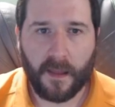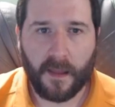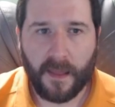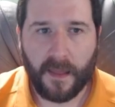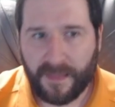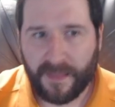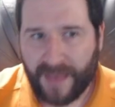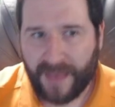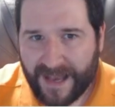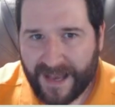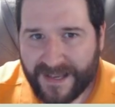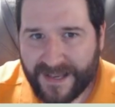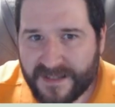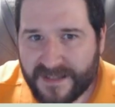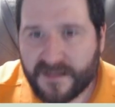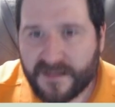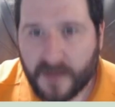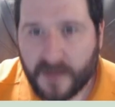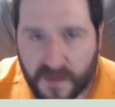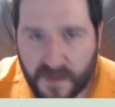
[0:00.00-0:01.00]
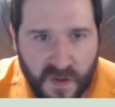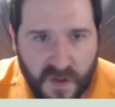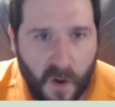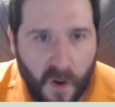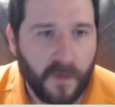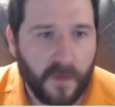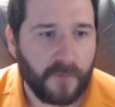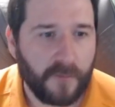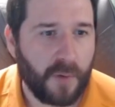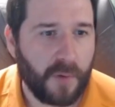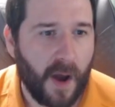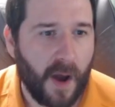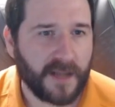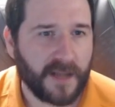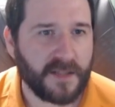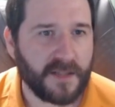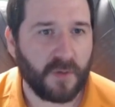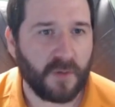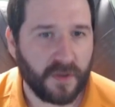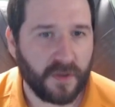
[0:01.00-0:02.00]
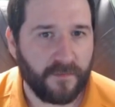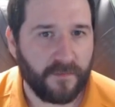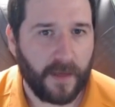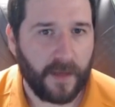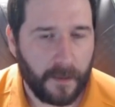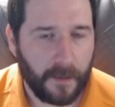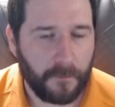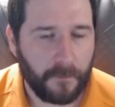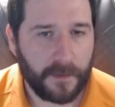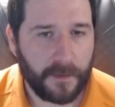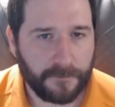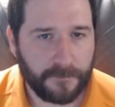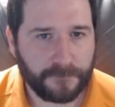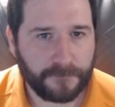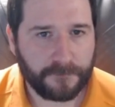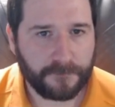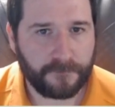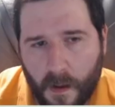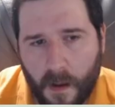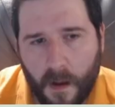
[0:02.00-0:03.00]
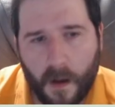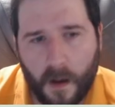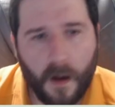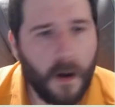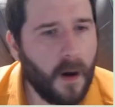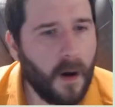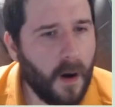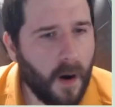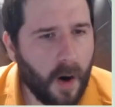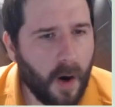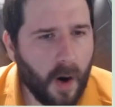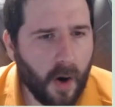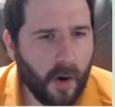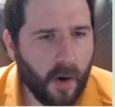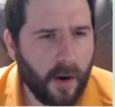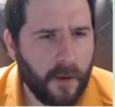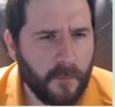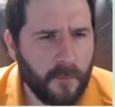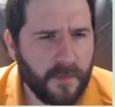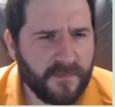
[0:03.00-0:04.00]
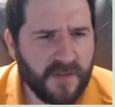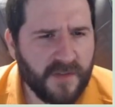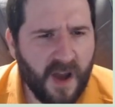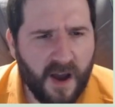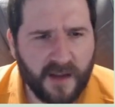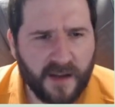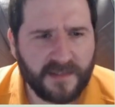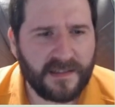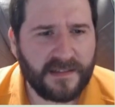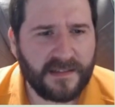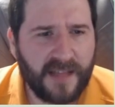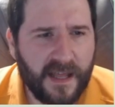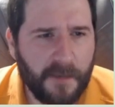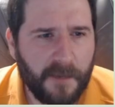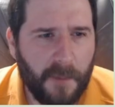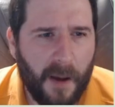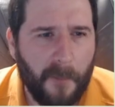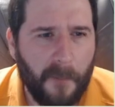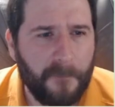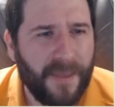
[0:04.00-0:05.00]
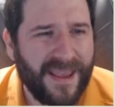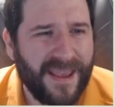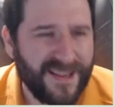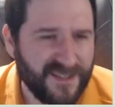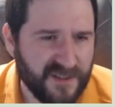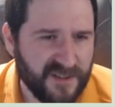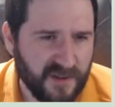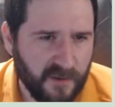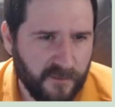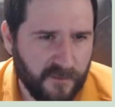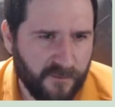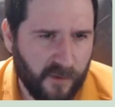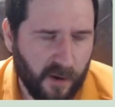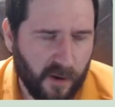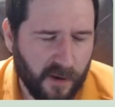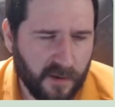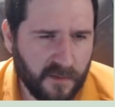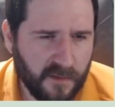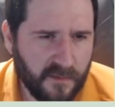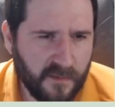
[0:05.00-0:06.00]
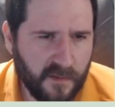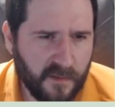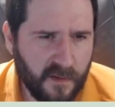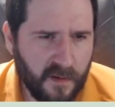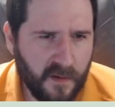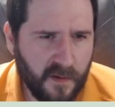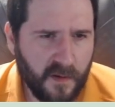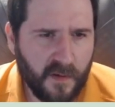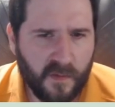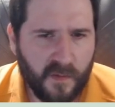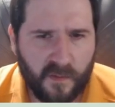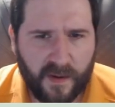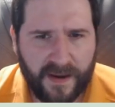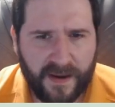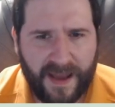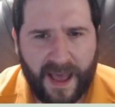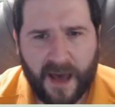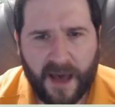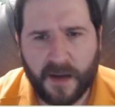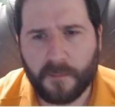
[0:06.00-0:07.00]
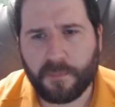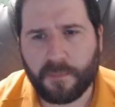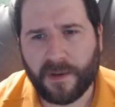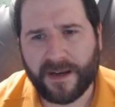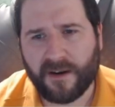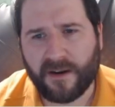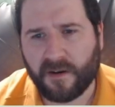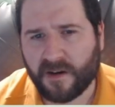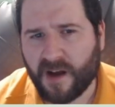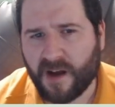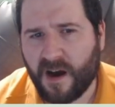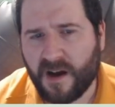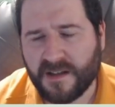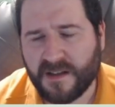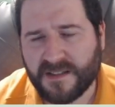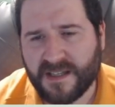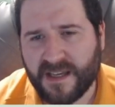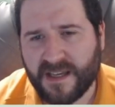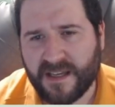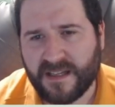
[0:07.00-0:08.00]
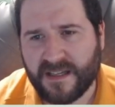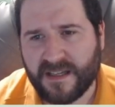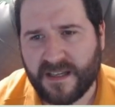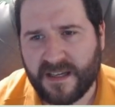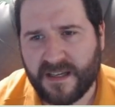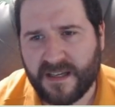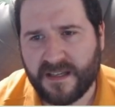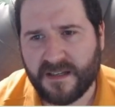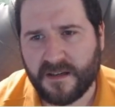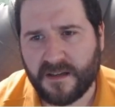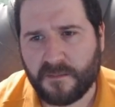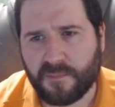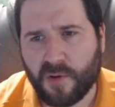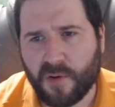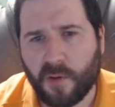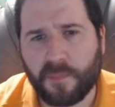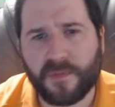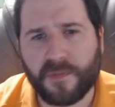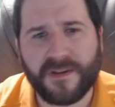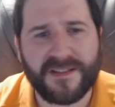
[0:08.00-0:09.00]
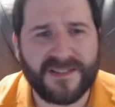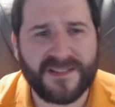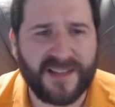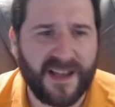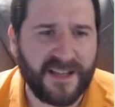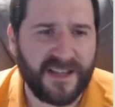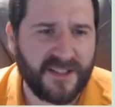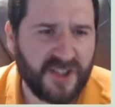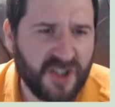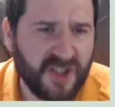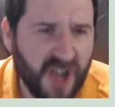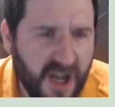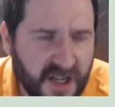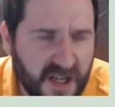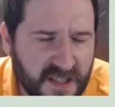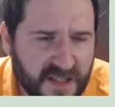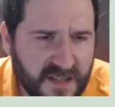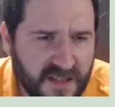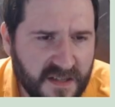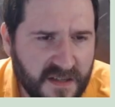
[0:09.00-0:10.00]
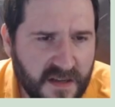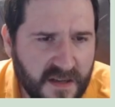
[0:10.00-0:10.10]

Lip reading: That is the zone of proximal development. All right, we've talked a lot about pace so far, right? How to break our content into appropriate size chunks,